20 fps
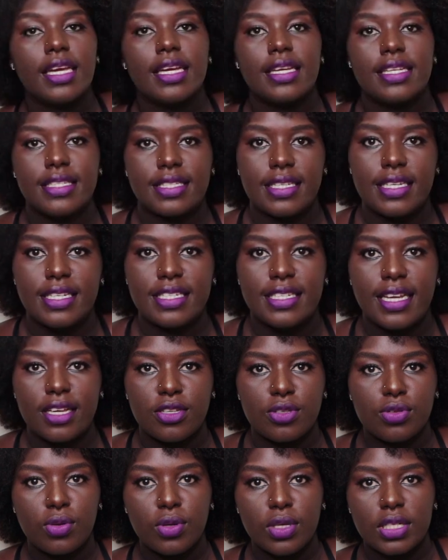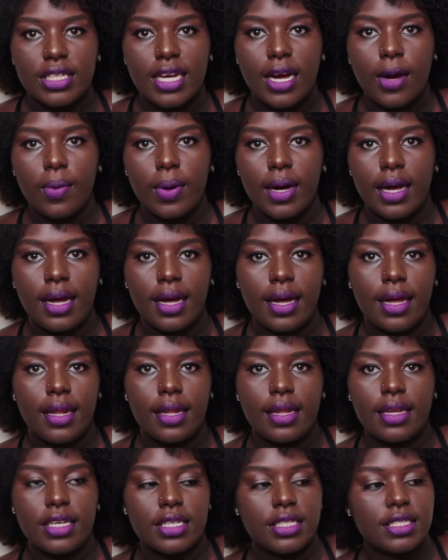It has got our
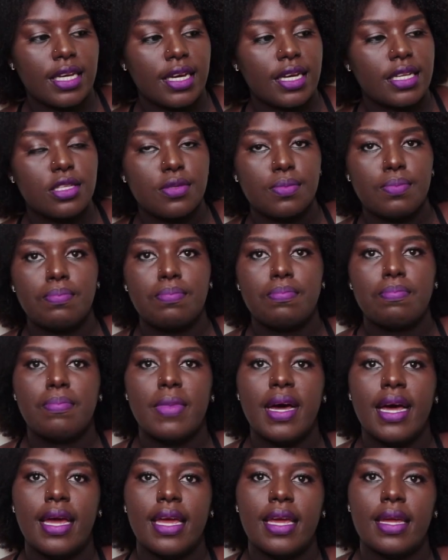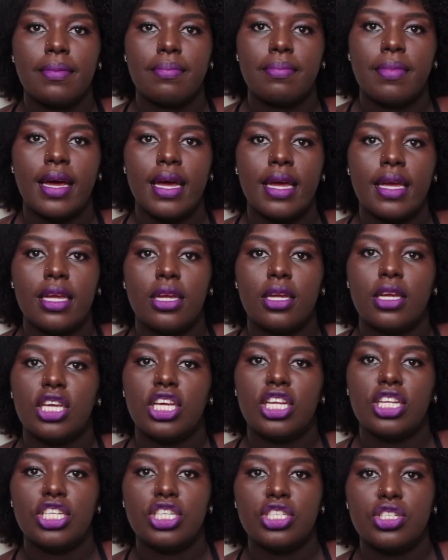letters, my
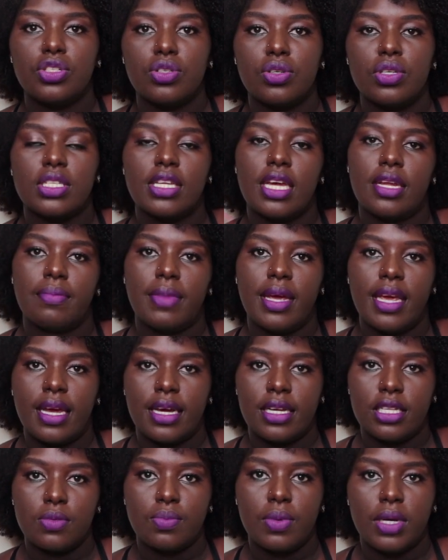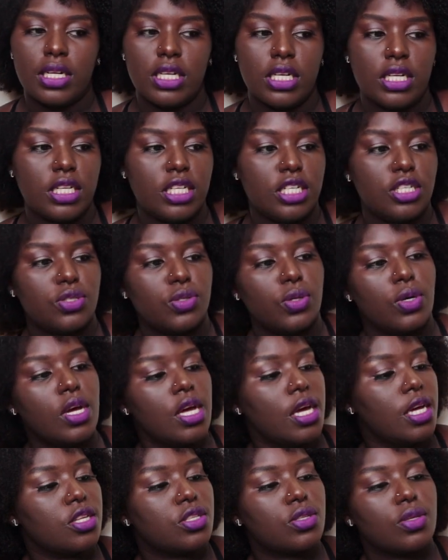initials and my husband's initial.
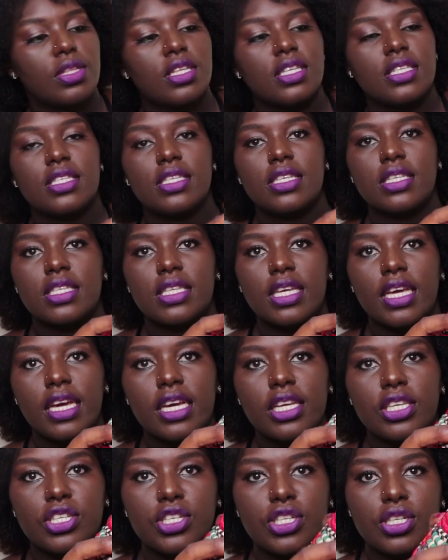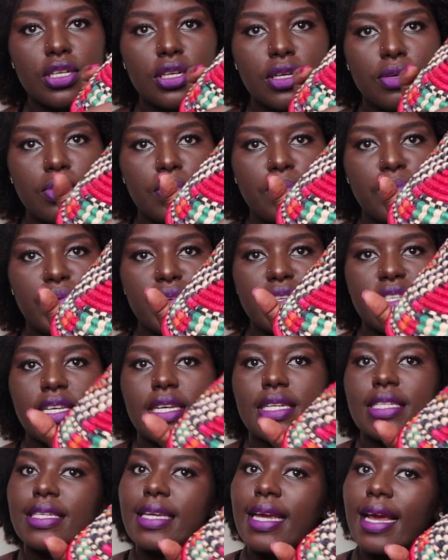So this is H
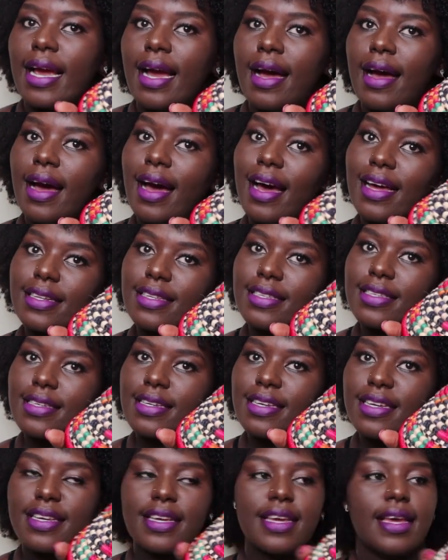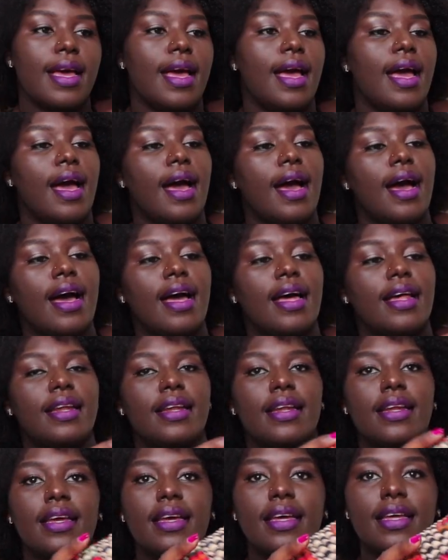representing Hatie,
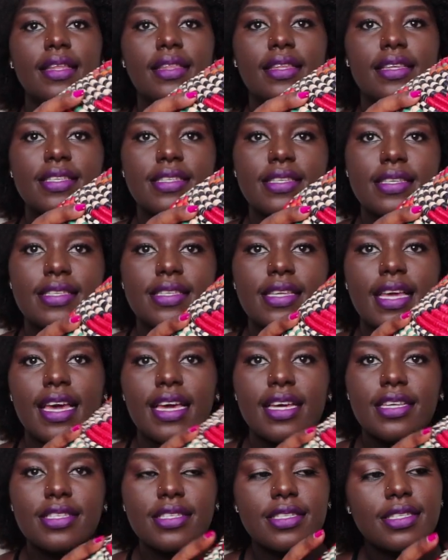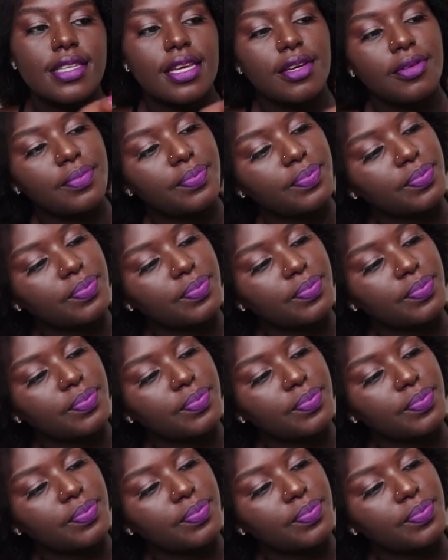and this is S